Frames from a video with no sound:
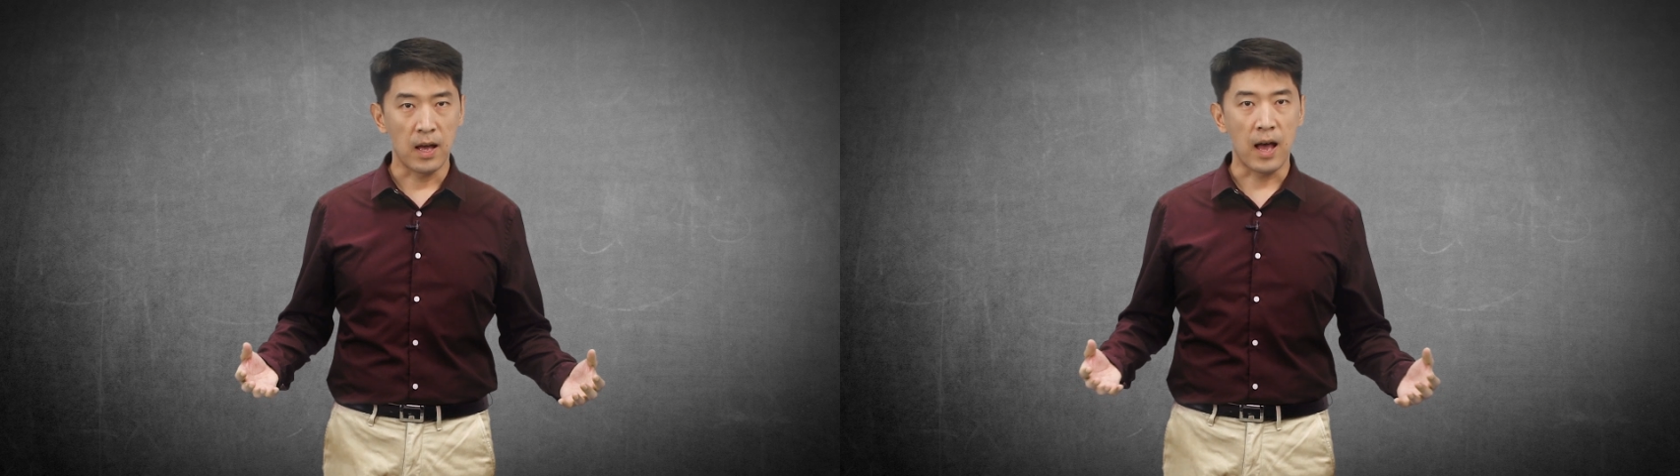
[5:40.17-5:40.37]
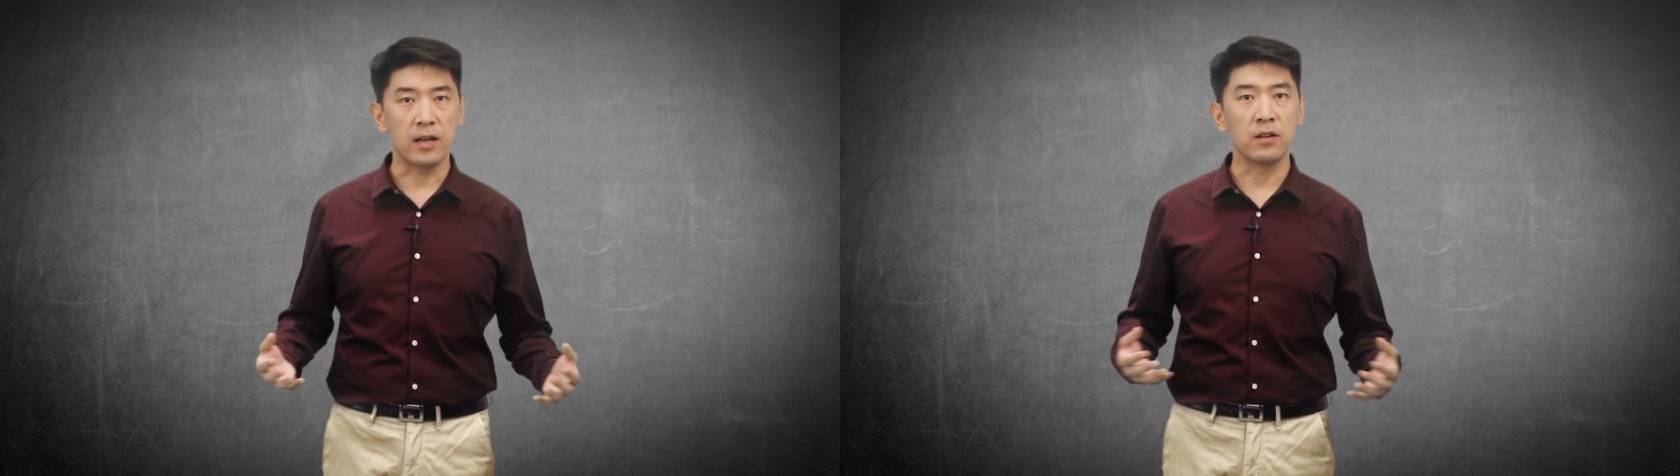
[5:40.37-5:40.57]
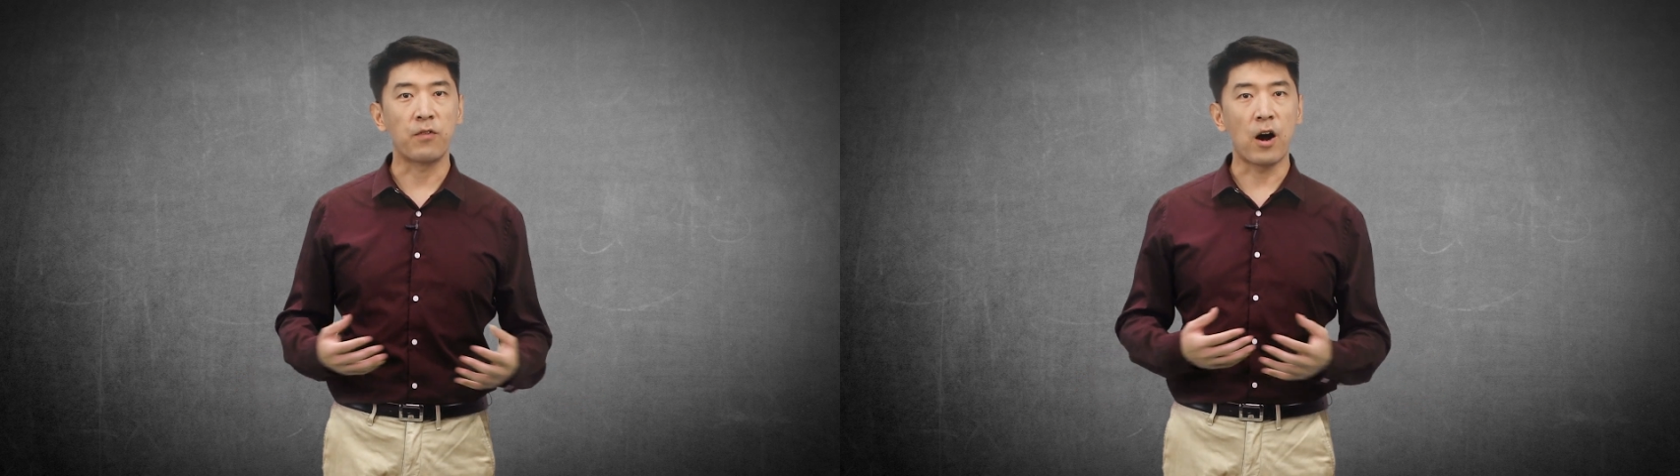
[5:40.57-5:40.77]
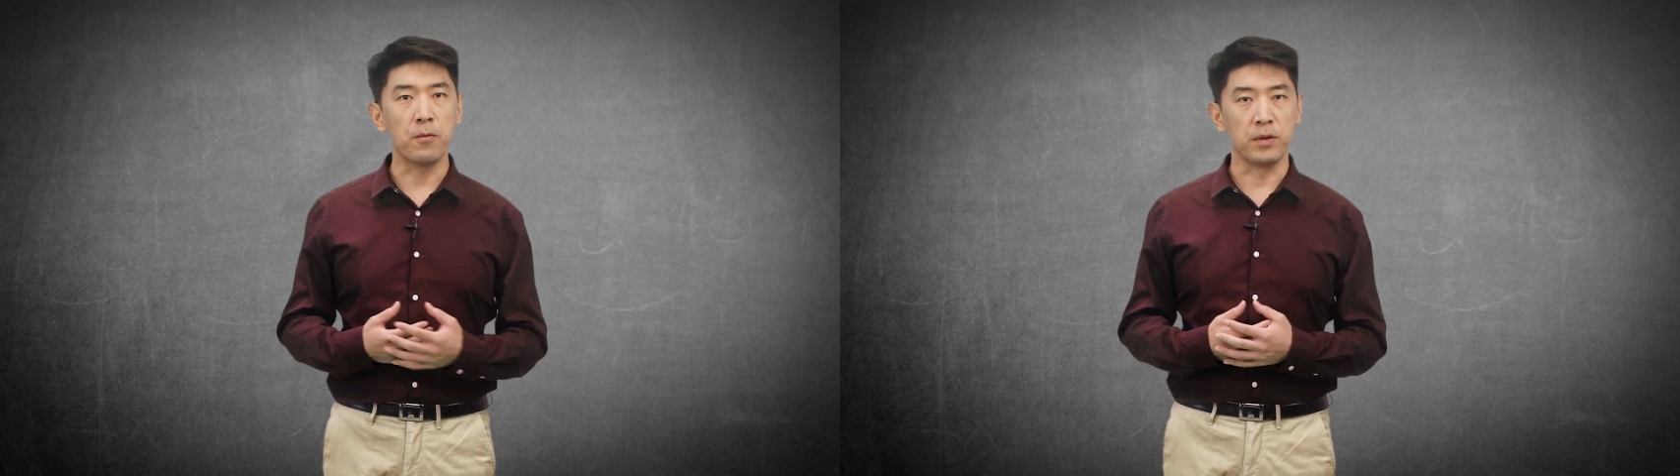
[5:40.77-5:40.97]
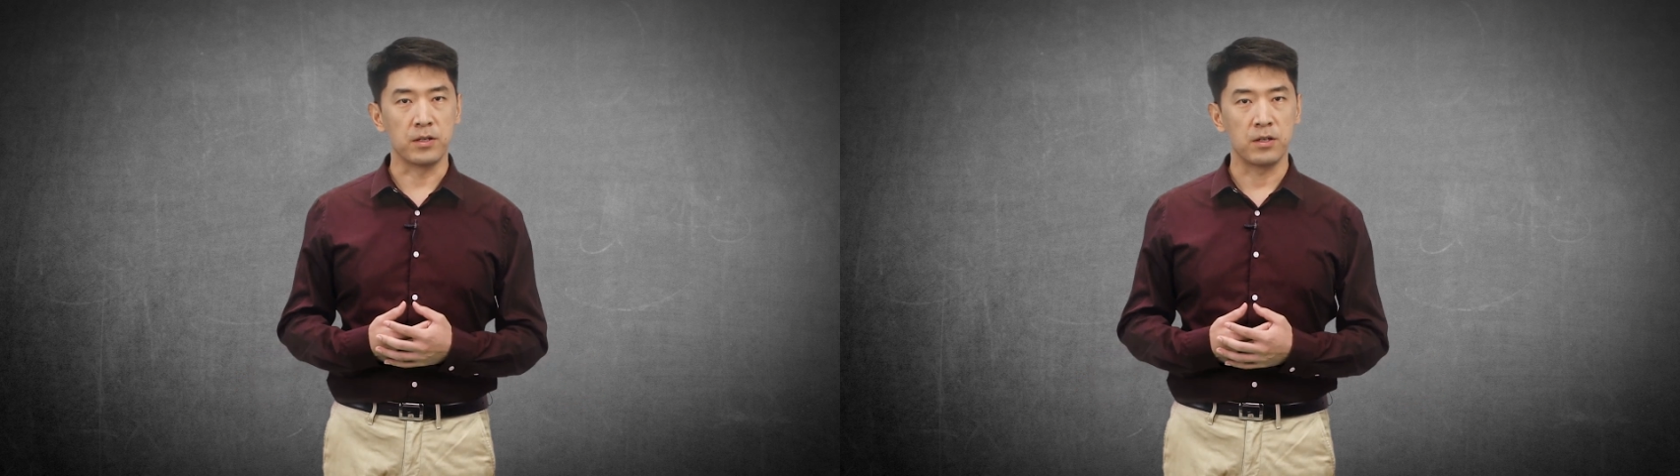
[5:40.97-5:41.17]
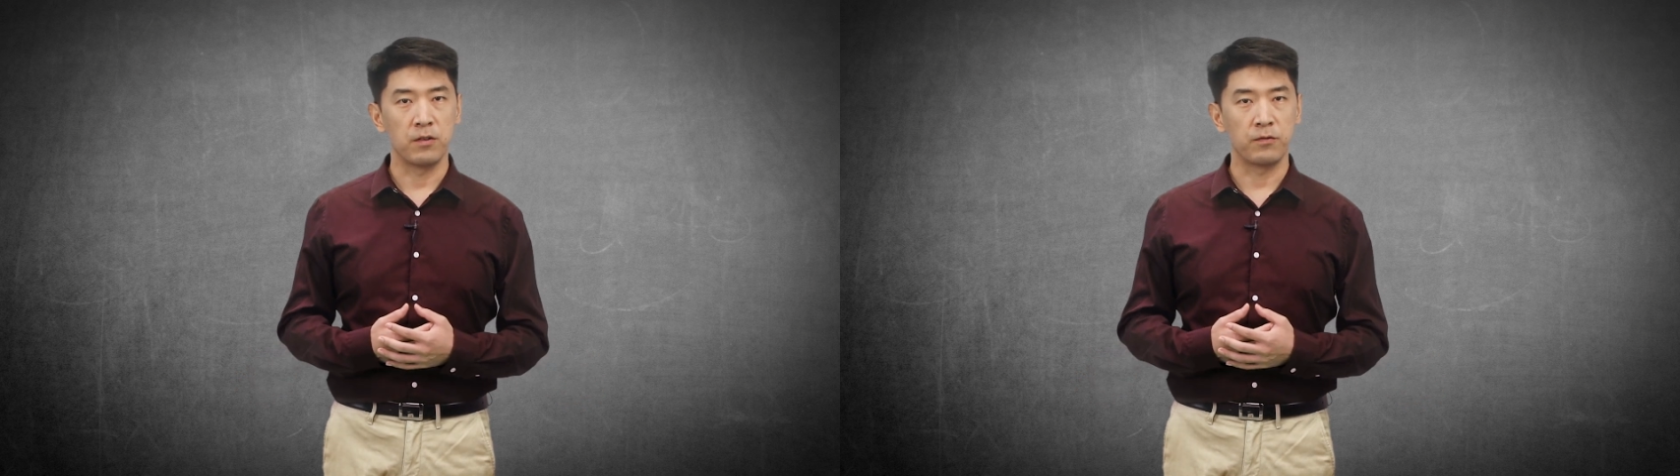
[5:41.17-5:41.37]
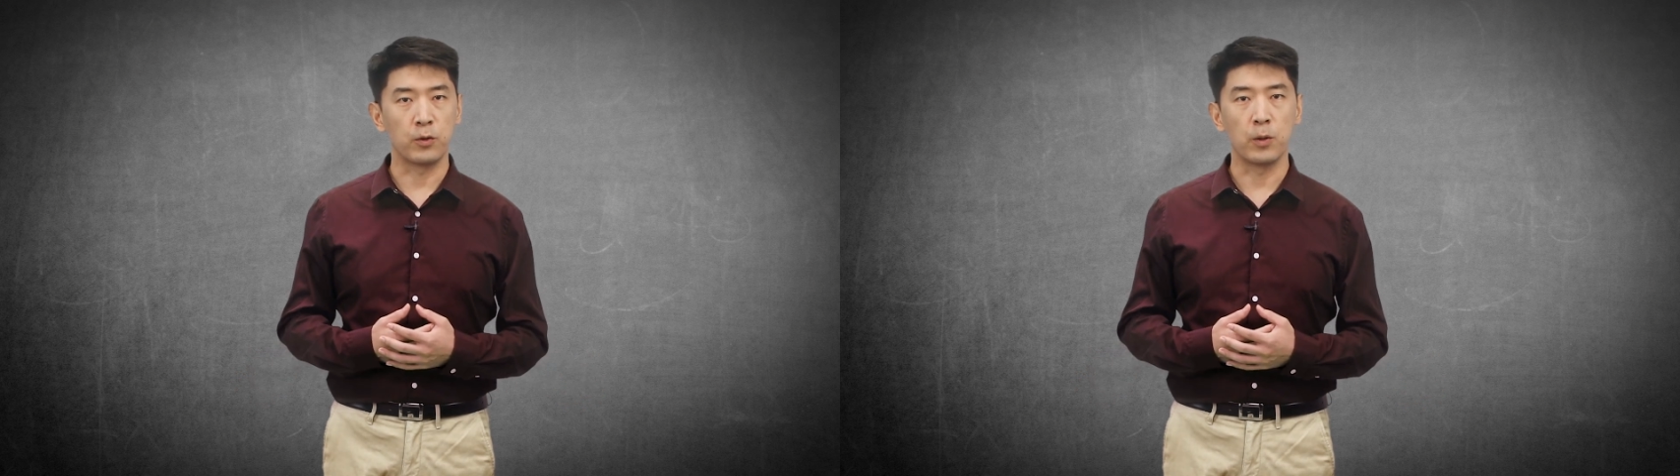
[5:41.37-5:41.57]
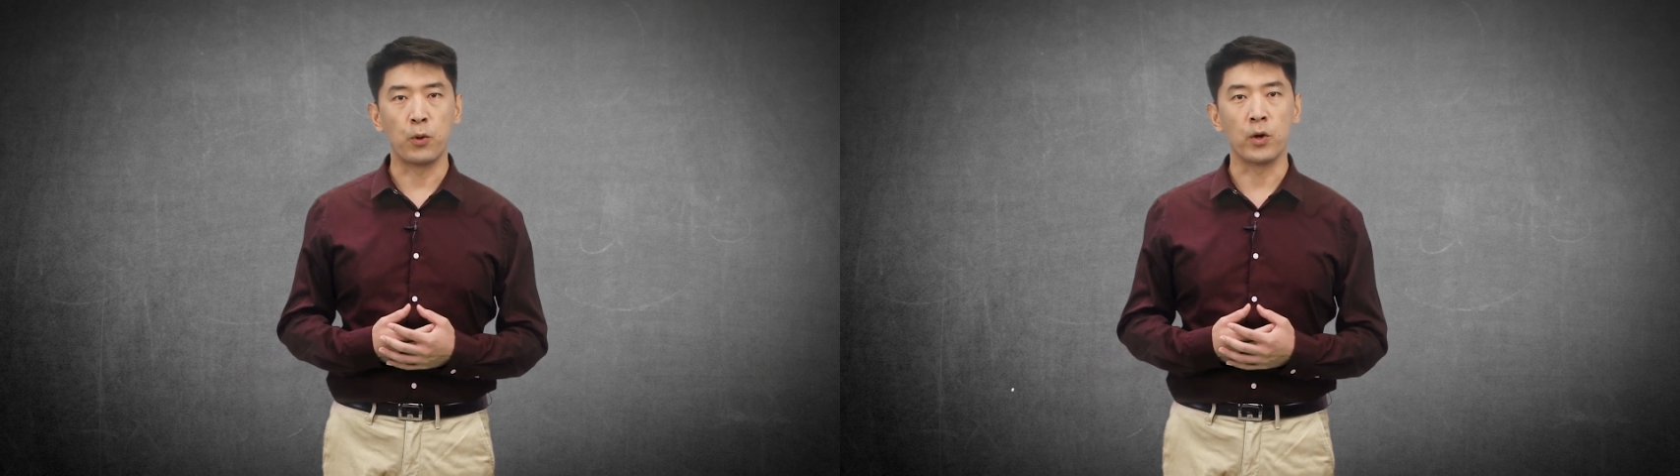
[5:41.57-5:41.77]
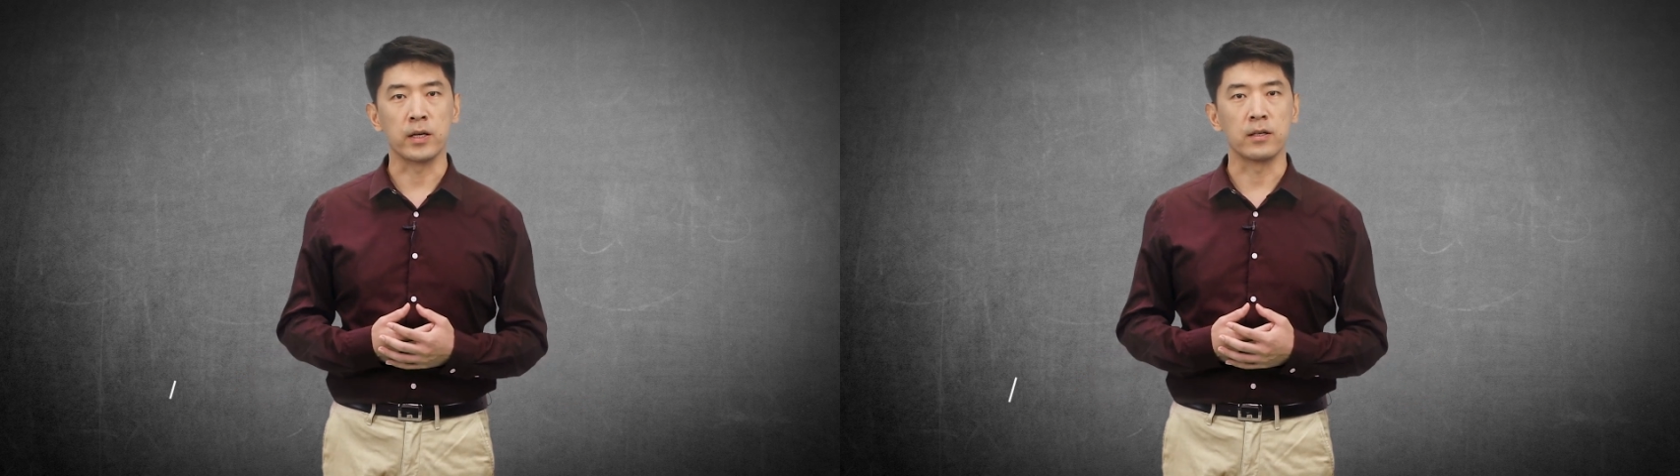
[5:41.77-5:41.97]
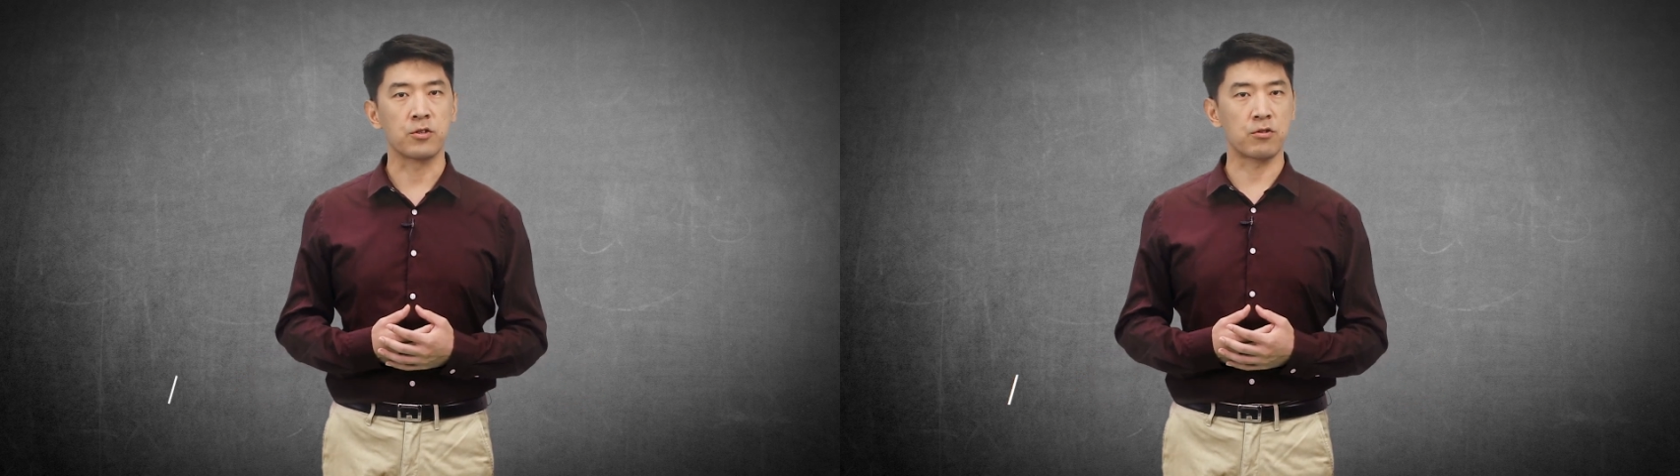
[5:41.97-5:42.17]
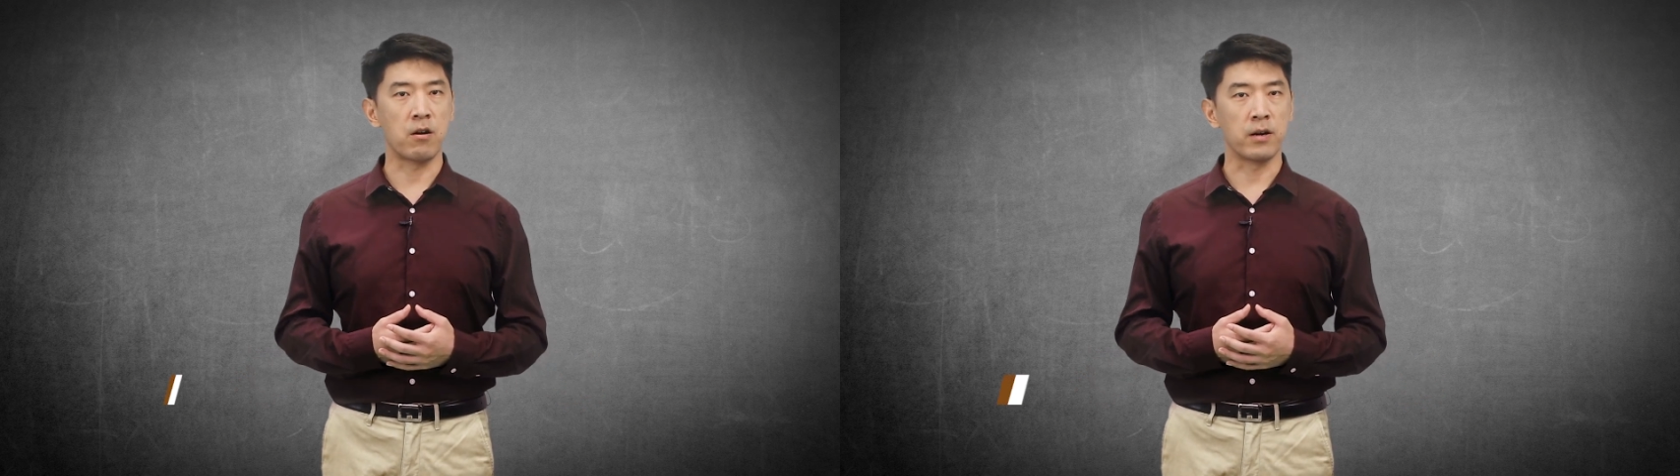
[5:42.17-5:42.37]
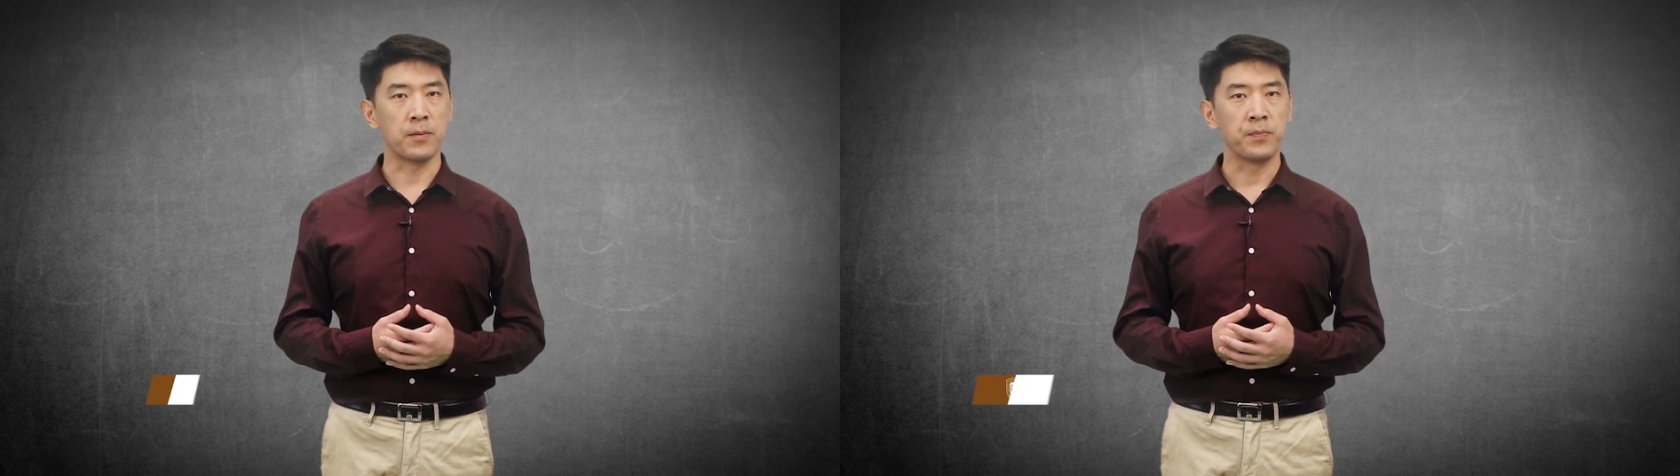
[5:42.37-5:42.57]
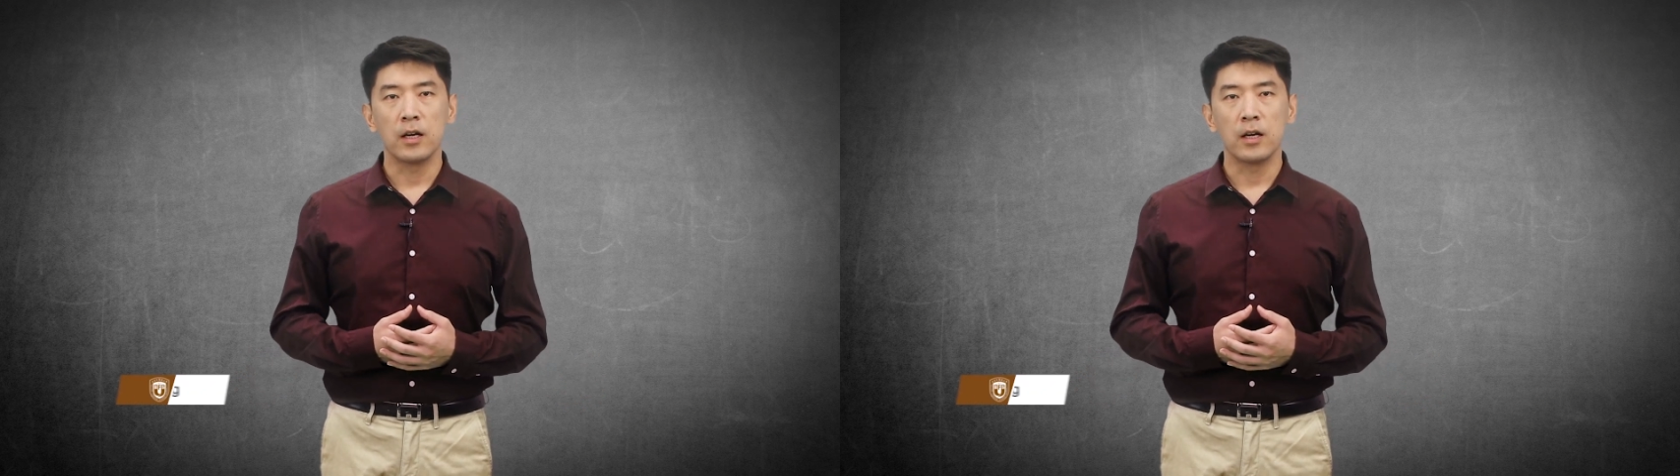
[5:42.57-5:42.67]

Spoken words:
an environment for reporting a story,